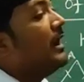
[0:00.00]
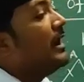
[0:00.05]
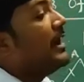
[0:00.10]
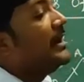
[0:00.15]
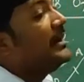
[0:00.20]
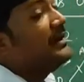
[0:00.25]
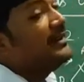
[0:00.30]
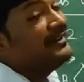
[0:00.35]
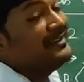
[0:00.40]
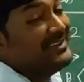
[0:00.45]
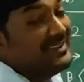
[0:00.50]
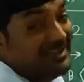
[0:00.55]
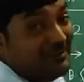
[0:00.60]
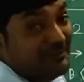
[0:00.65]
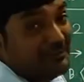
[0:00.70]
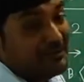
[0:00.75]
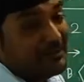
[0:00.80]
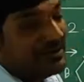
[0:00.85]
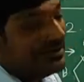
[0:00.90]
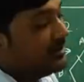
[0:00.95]
and
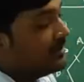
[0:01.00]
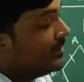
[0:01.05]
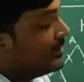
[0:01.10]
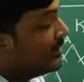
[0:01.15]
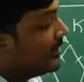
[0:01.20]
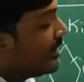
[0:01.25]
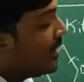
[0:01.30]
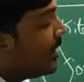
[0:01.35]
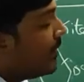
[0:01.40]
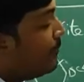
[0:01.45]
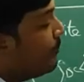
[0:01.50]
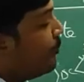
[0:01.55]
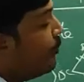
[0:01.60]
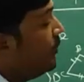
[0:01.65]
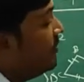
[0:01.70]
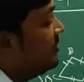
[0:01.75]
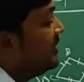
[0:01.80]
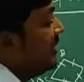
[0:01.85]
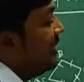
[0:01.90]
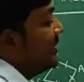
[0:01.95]
even
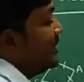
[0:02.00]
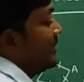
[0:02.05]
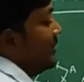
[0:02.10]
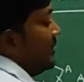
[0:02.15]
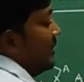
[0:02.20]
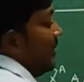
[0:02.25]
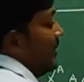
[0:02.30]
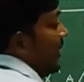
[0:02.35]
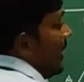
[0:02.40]
opposite